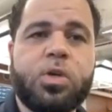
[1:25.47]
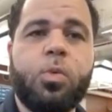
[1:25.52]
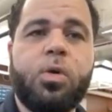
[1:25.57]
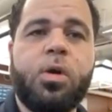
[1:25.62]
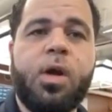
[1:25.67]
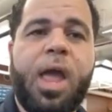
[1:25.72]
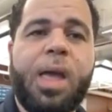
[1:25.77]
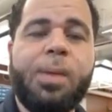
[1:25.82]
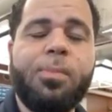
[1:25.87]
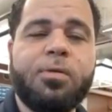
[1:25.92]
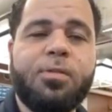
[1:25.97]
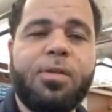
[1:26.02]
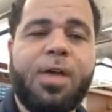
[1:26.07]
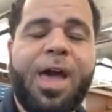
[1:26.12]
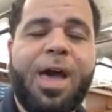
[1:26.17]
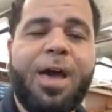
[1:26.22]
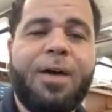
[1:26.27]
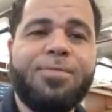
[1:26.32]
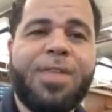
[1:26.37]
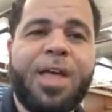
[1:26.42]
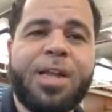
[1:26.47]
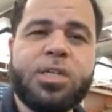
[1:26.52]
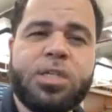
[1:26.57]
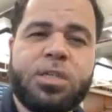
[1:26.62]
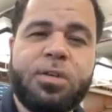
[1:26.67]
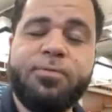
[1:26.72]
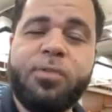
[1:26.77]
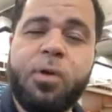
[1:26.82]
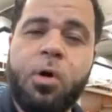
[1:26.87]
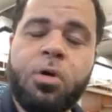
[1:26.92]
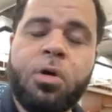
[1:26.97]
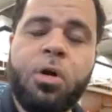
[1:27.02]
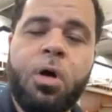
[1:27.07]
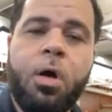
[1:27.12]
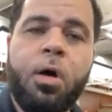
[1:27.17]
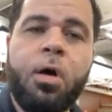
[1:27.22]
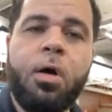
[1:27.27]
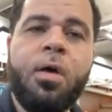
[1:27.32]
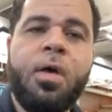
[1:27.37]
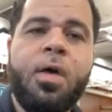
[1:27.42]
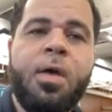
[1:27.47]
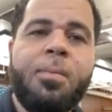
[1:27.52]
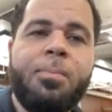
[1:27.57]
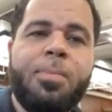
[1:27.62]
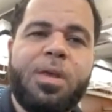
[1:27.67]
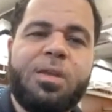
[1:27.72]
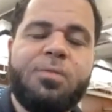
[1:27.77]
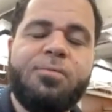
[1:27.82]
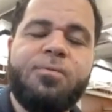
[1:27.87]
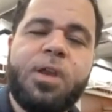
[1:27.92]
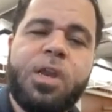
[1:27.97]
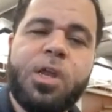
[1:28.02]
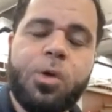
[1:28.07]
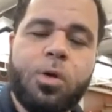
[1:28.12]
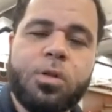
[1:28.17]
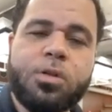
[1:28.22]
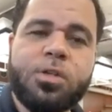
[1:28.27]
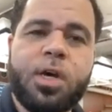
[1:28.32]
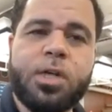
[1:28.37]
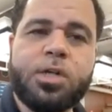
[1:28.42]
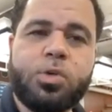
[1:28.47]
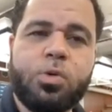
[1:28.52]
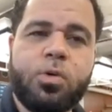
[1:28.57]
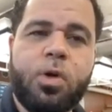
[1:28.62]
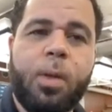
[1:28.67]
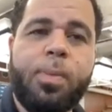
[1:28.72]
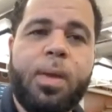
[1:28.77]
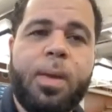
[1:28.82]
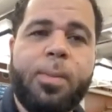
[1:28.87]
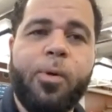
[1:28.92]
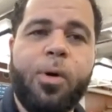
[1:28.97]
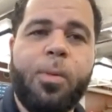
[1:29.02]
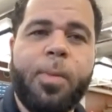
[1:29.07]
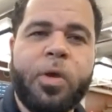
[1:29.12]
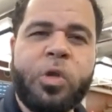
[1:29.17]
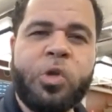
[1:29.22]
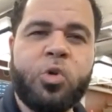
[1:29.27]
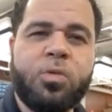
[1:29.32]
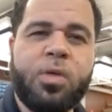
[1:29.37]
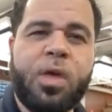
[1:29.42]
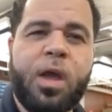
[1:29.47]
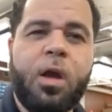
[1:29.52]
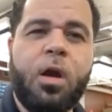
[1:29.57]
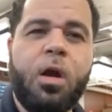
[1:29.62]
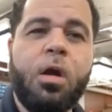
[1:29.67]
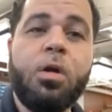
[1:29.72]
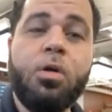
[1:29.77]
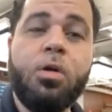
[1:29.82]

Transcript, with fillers: we're able to have not just a phone call, but a video touch with our people and make sure they are